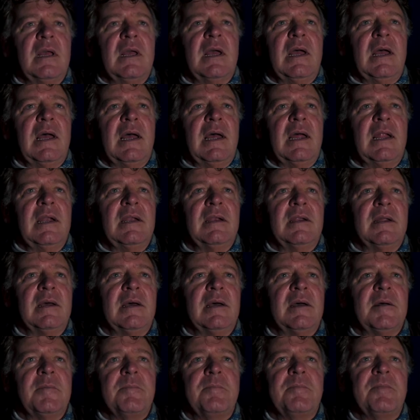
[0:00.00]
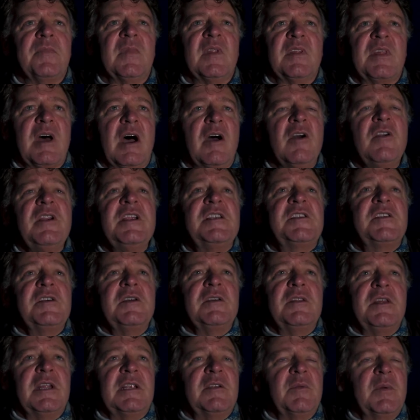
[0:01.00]
The only
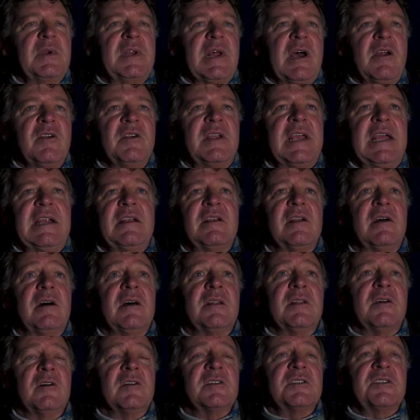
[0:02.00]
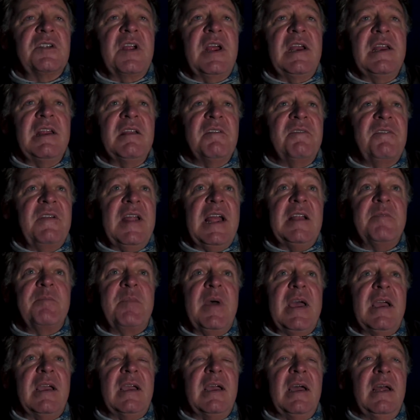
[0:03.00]
2 that we don't get are the Australian
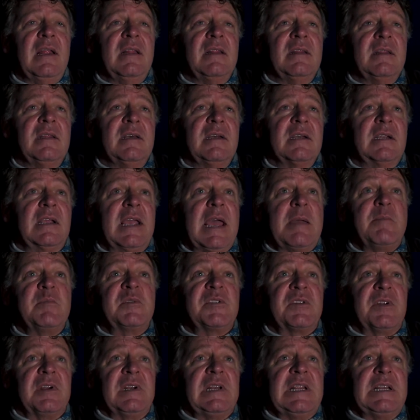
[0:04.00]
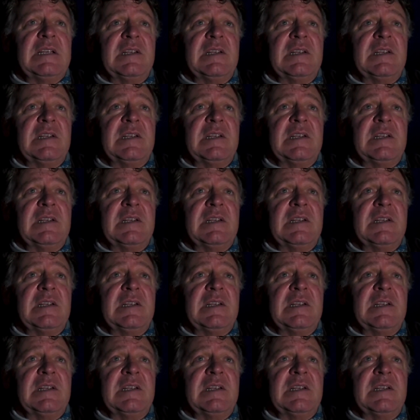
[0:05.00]
flatback and the Kemp's Ridley